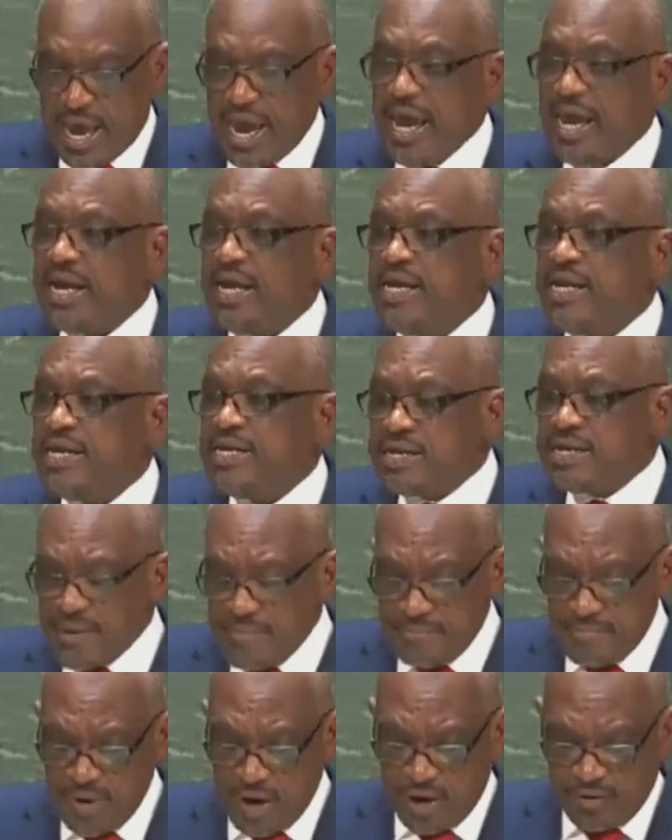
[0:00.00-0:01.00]
any
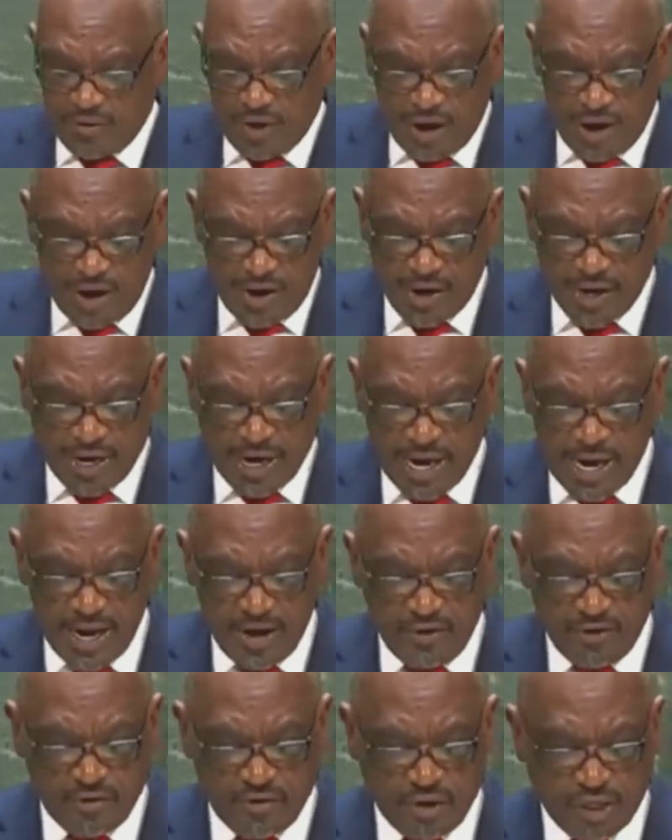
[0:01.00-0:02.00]
number of
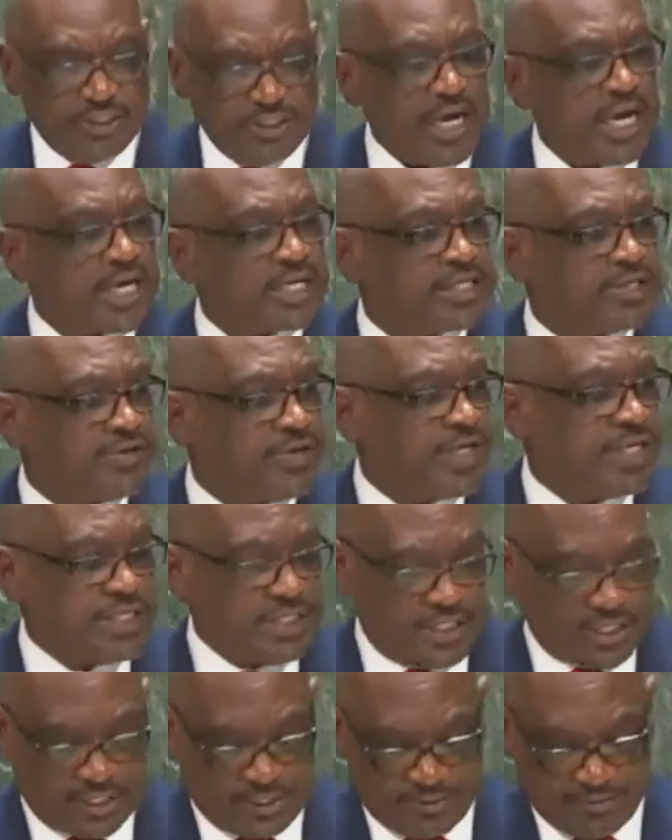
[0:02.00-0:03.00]
hurricane
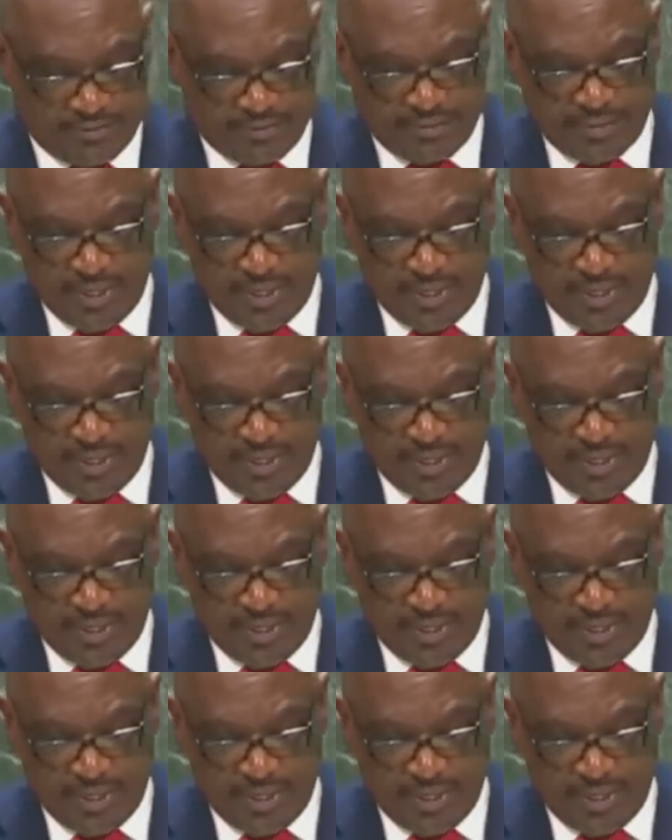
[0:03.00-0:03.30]
trajectories